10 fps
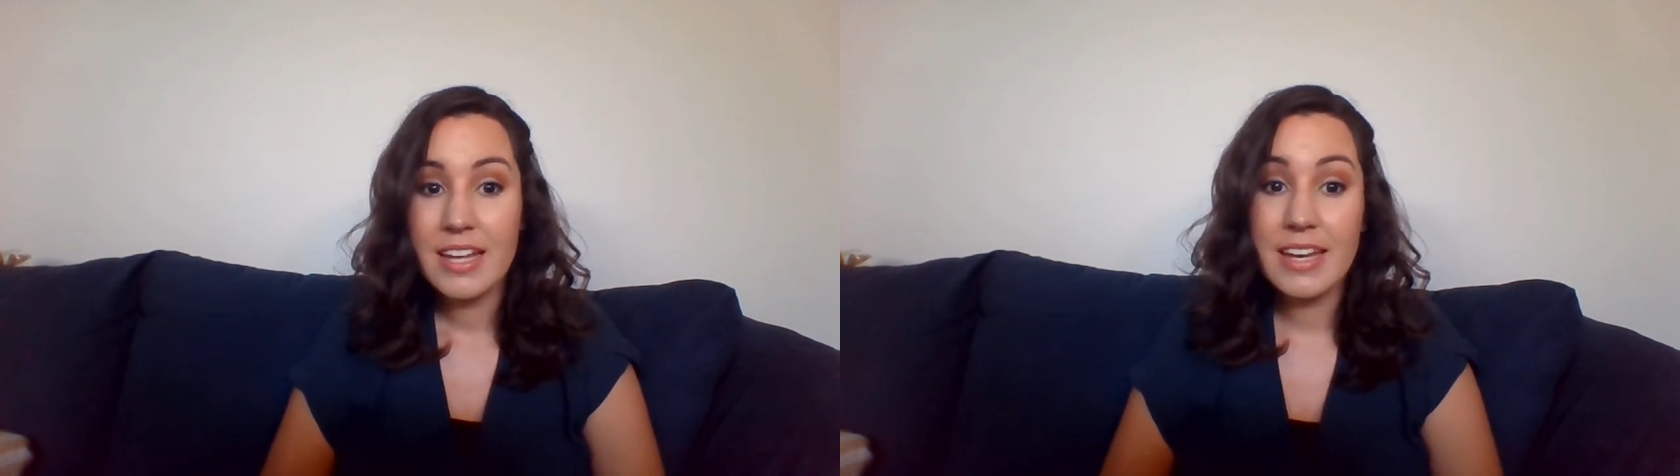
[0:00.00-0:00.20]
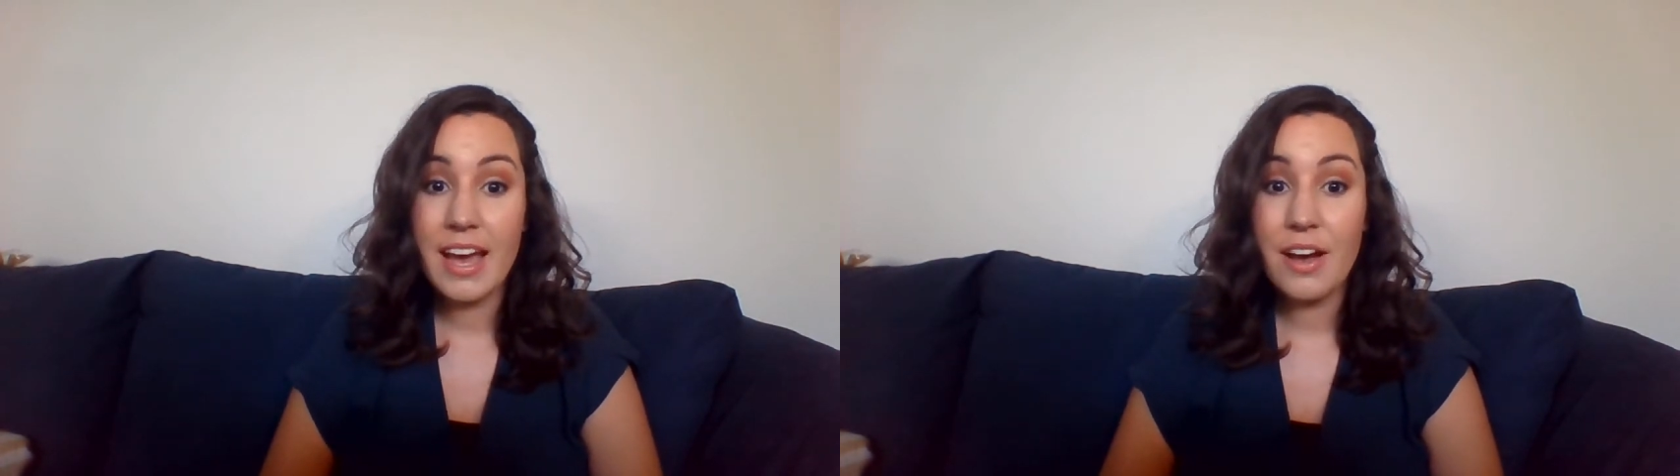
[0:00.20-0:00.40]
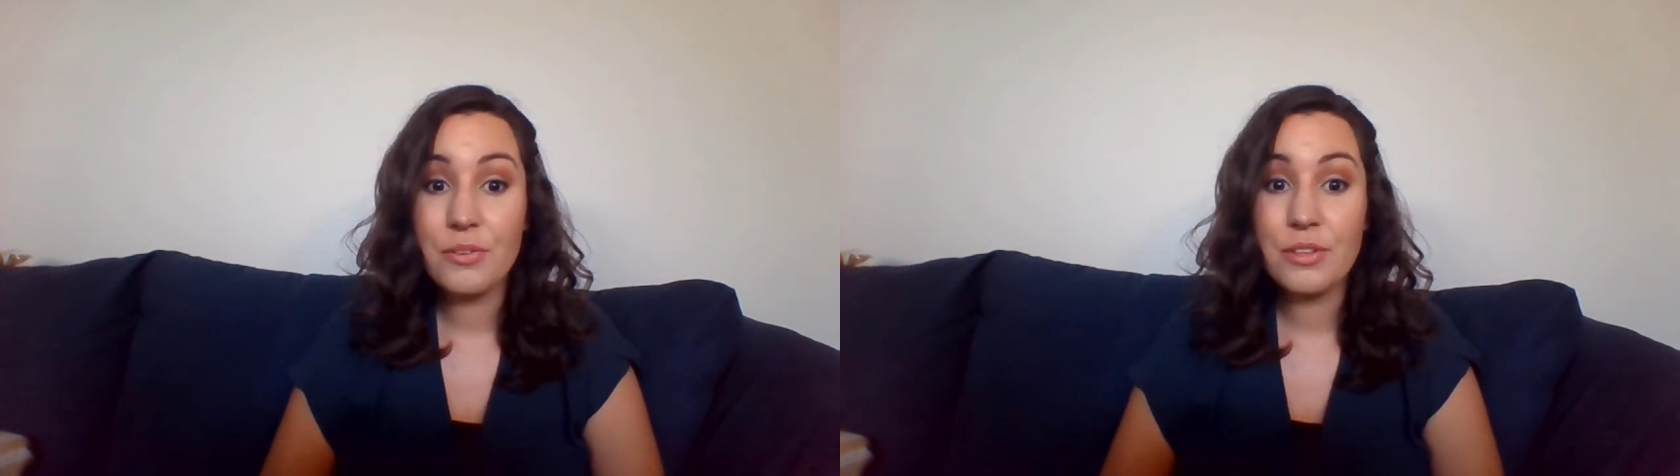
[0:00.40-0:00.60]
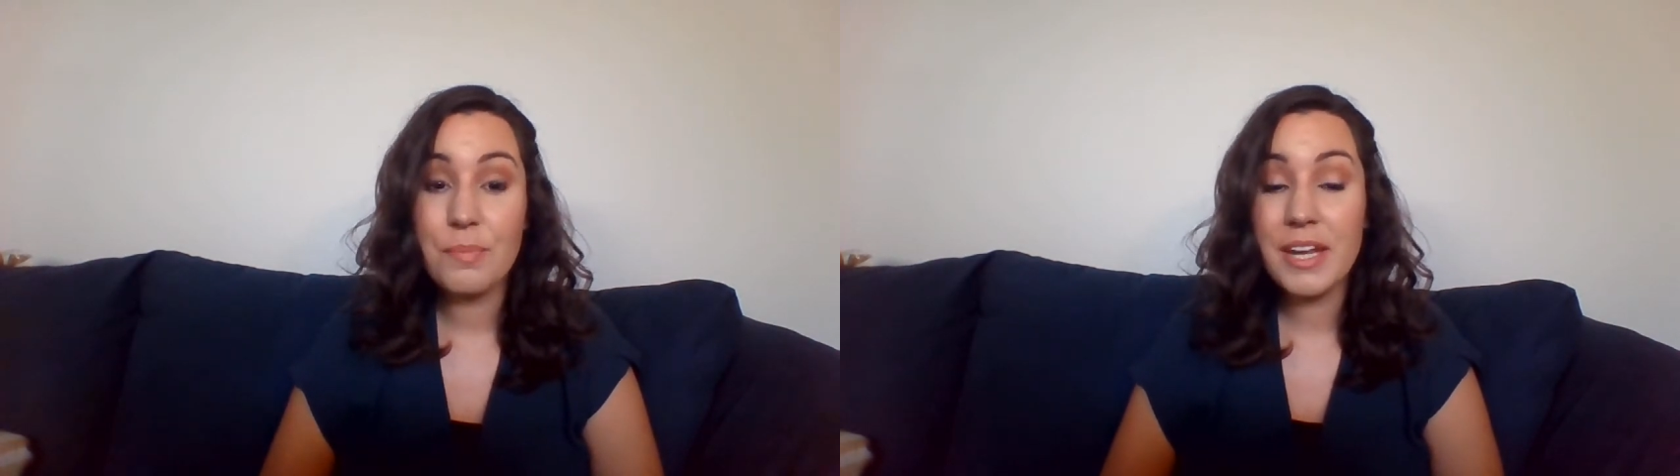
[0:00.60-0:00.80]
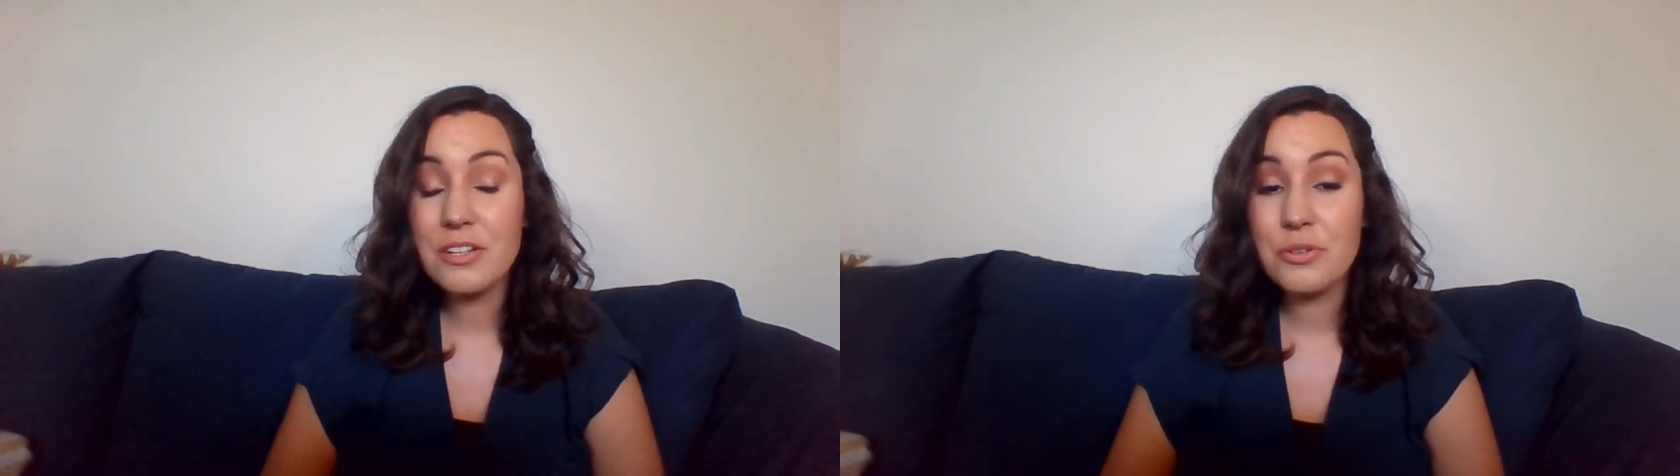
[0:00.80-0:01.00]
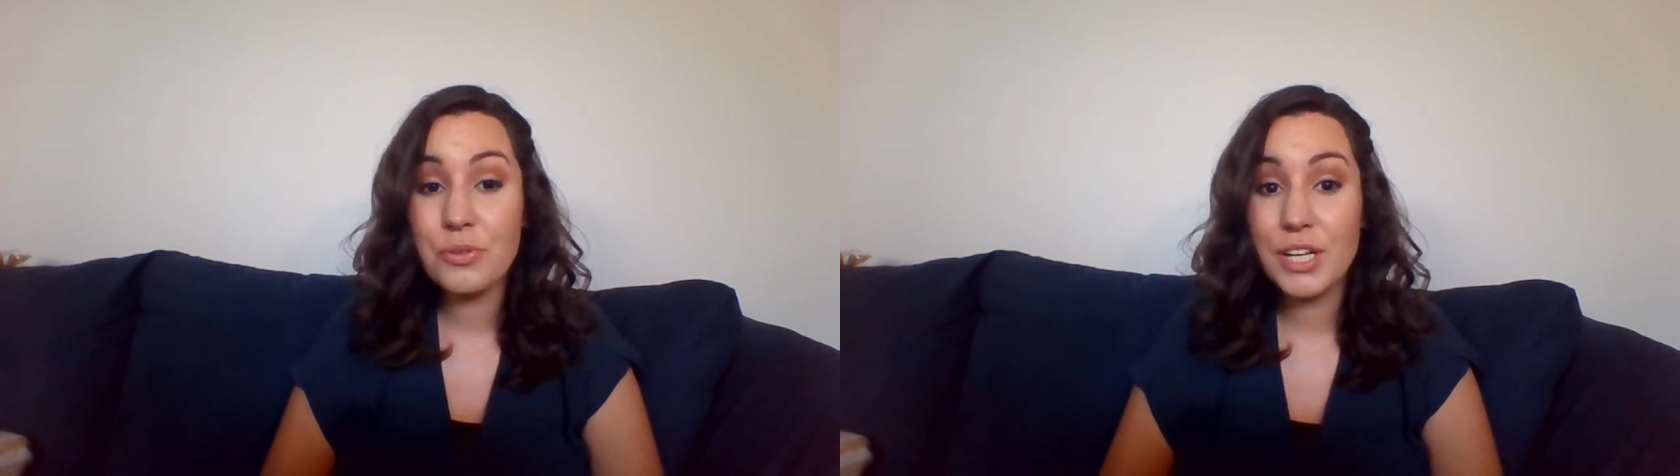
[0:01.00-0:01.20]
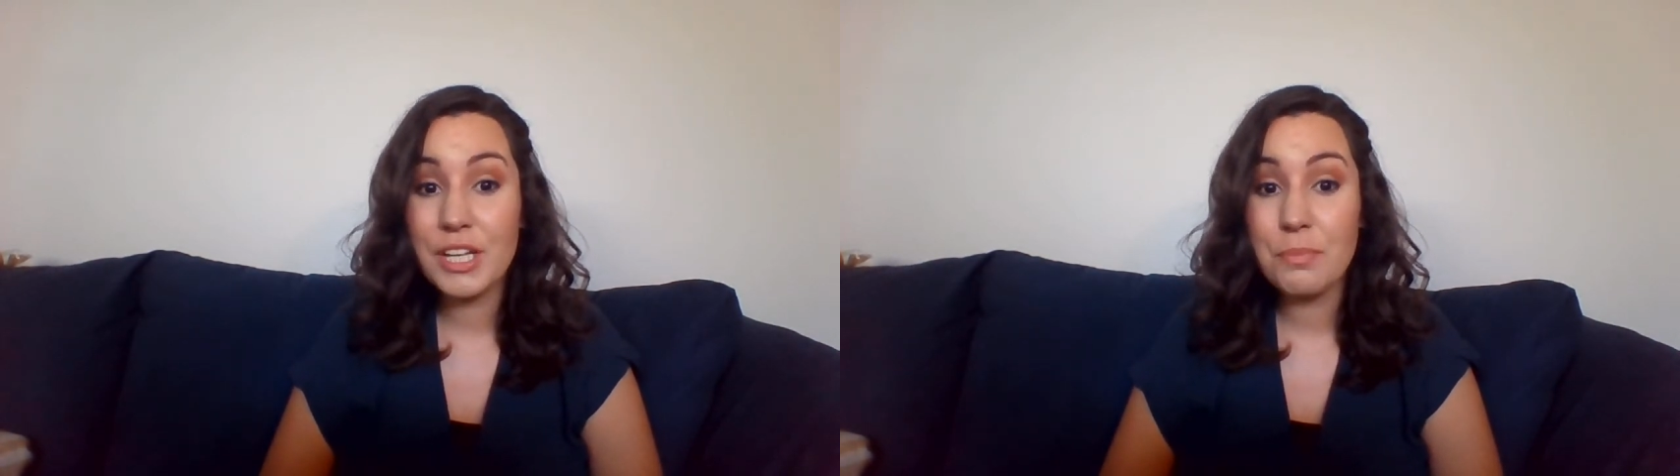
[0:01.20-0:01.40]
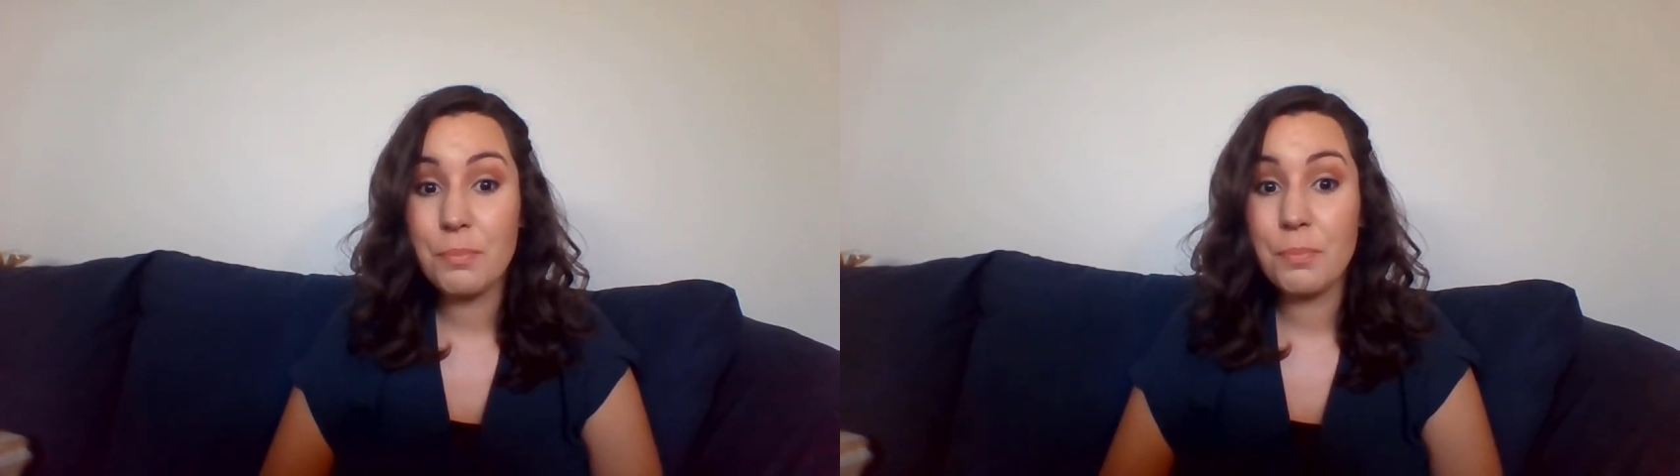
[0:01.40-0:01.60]
Now, the
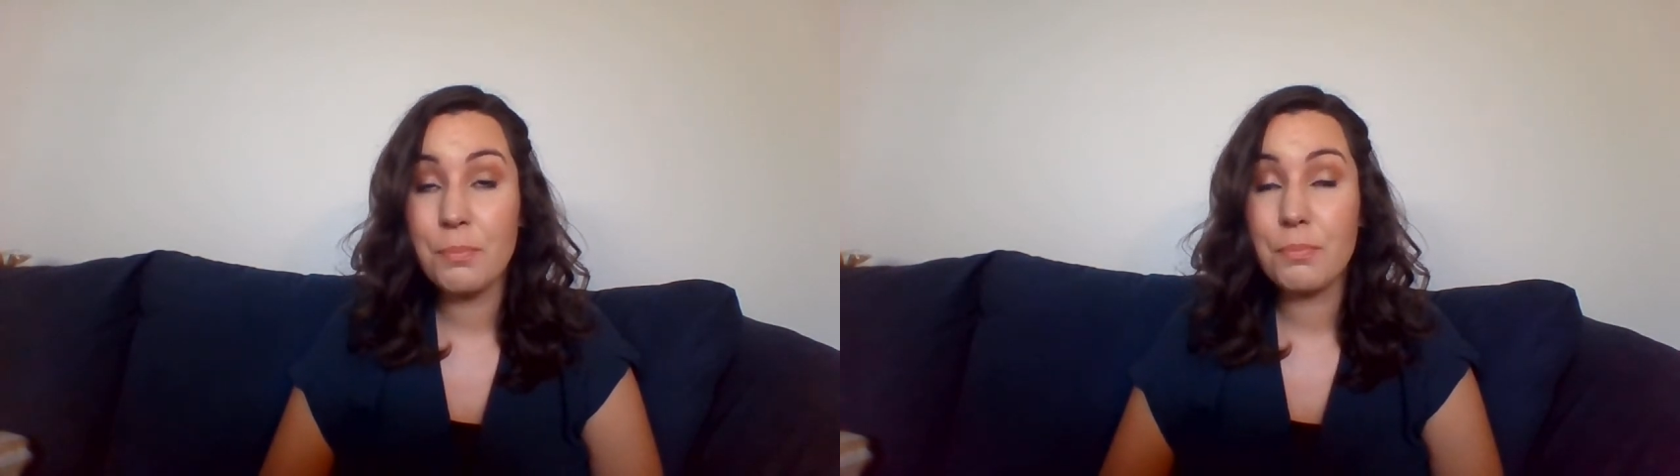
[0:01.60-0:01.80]
Mediterranean